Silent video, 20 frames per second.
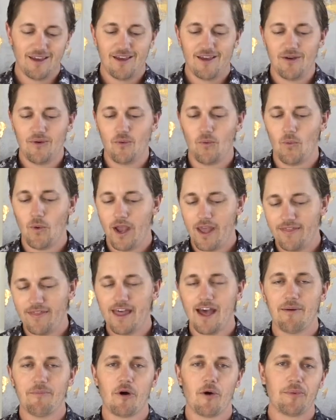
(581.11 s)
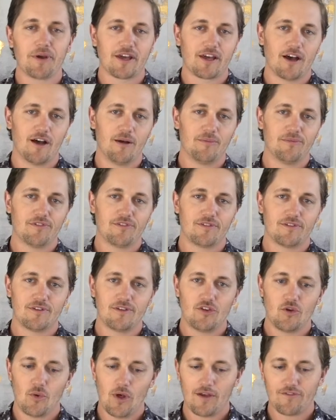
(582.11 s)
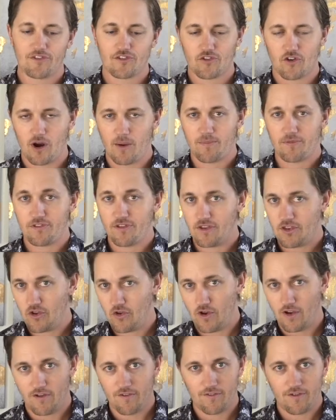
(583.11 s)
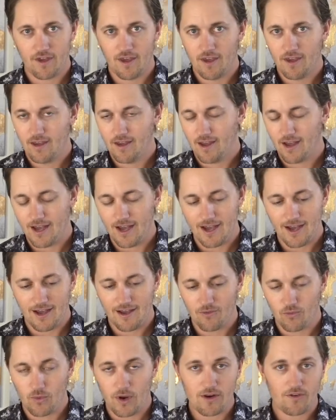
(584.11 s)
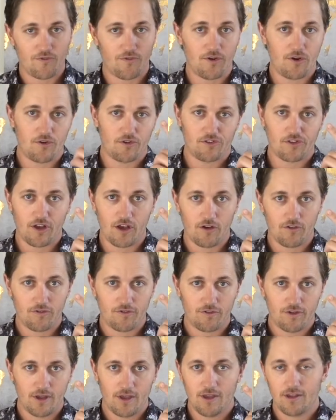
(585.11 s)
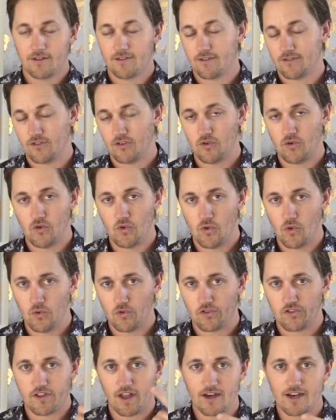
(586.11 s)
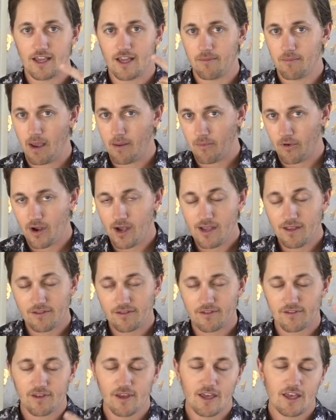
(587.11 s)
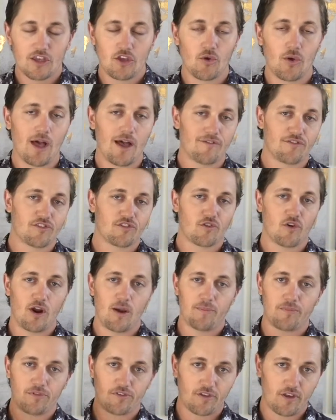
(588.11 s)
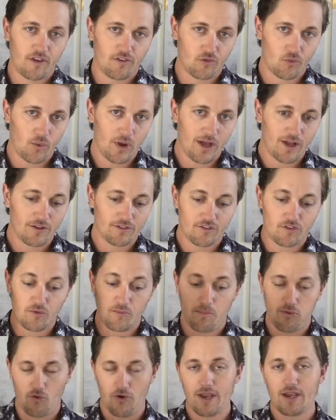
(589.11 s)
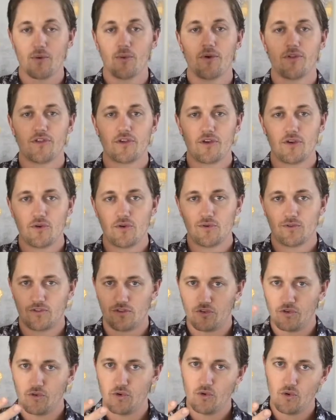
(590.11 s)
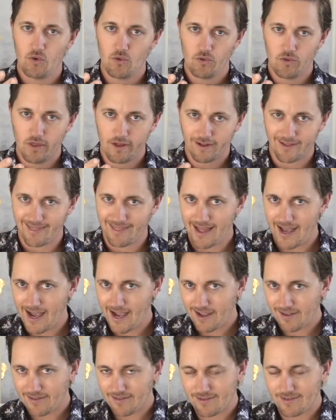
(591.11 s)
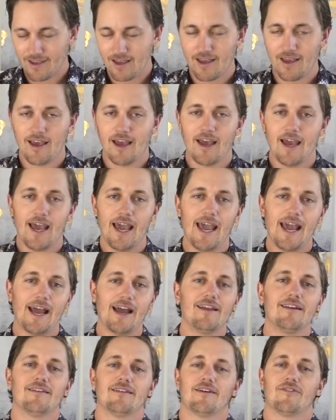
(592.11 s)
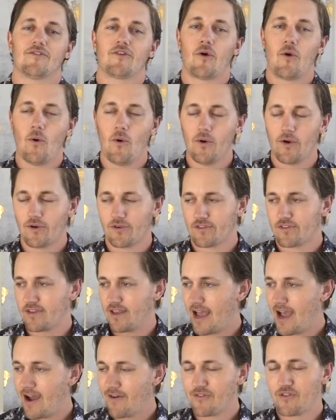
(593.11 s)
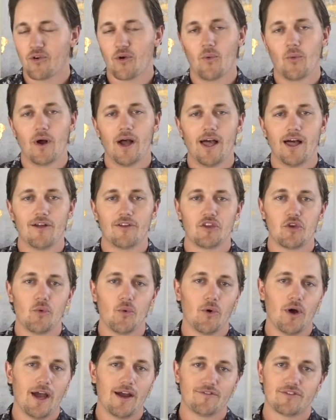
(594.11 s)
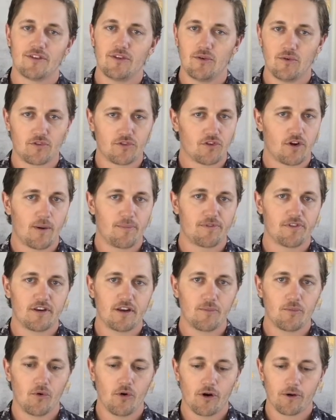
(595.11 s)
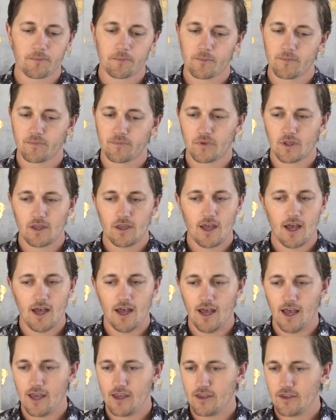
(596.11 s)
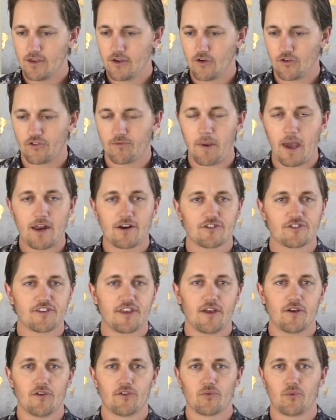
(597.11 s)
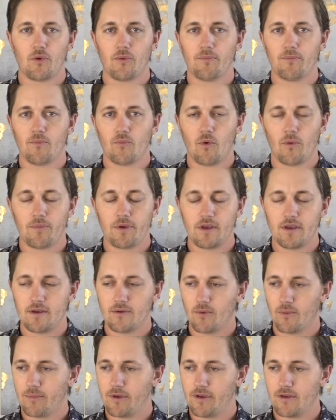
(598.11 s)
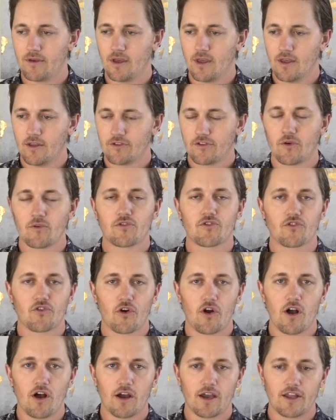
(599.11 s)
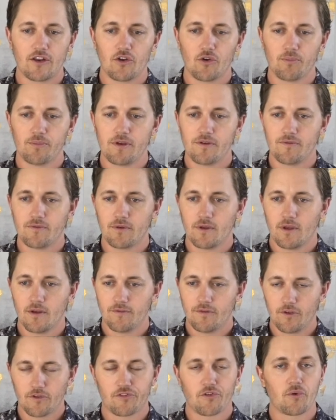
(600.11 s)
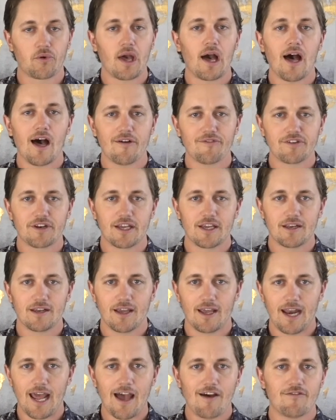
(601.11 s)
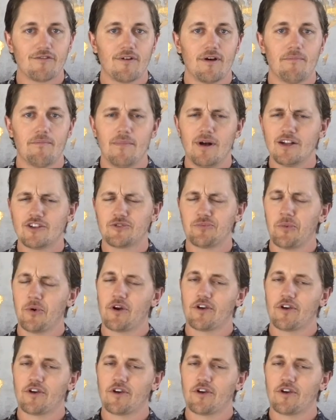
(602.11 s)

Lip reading: When that moment comes, you'll have scripts that you have written for yourself to study and memorize. You'll have scripts as well to bring with you to the class. And of course, after a while, you won't have to use scripts anymore. Your Spanish skills will be so strong, and you'll feel so confident and have much more